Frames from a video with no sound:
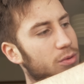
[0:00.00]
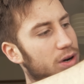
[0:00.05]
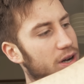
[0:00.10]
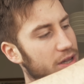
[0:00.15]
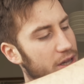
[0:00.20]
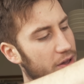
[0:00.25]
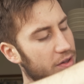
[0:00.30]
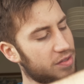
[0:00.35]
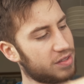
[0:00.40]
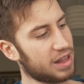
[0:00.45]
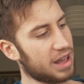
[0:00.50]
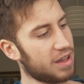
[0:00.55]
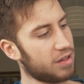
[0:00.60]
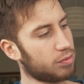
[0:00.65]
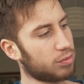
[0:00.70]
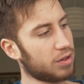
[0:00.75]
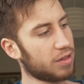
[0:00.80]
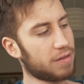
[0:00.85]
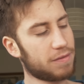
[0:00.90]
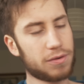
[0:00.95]
what I use
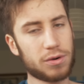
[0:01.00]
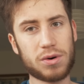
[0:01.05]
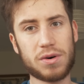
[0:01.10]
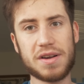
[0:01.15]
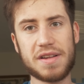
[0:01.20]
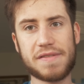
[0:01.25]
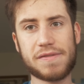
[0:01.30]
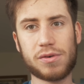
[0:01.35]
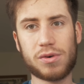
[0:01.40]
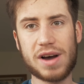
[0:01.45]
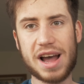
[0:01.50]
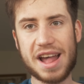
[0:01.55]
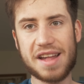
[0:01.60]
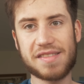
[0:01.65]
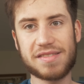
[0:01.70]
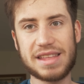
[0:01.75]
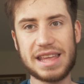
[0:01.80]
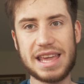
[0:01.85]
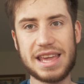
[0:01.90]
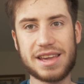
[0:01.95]
these ones for is for
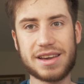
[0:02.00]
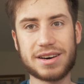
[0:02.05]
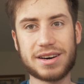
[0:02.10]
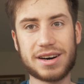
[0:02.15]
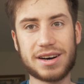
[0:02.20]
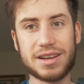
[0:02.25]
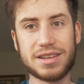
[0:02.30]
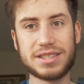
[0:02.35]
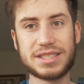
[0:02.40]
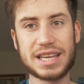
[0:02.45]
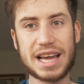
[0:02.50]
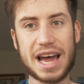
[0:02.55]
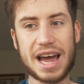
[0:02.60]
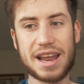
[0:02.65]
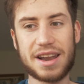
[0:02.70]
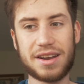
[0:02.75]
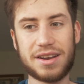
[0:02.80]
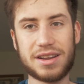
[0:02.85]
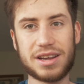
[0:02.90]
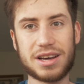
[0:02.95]
SD cards
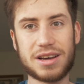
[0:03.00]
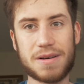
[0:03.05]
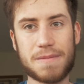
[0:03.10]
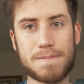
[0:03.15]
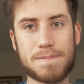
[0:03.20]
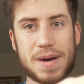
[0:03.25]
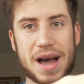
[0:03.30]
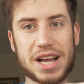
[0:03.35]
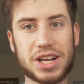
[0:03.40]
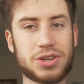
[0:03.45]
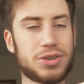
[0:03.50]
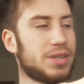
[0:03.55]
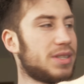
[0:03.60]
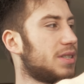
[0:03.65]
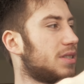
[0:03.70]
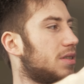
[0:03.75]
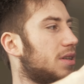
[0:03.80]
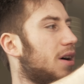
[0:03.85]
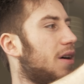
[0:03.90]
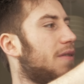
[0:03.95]
and batteries
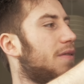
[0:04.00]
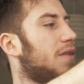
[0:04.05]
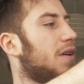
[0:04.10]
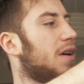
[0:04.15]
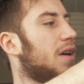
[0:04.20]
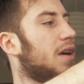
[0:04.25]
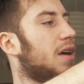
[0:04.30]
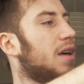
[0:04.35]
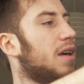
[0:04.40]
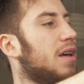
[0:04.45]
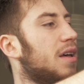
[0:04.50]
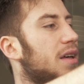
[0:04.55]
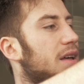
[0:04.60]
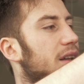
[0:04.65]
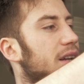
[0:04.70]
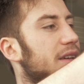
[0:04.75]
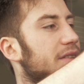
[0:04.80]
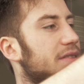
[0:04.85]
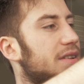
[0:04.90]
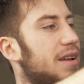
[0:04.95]
and stuff.
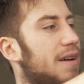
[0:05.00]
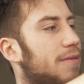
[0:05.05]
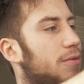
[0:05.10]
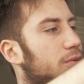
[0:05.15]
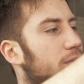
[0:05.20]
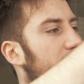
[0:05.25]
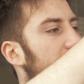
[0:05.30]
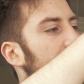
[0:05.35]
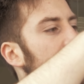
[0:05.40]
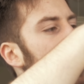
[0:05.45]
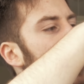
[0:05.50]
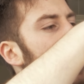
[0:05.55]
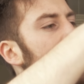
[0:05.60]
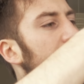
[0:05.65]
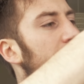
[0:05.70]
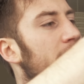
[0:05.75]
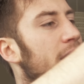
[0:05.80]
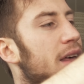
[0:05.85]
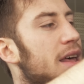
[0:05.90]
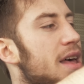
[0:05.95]
And there's another one here.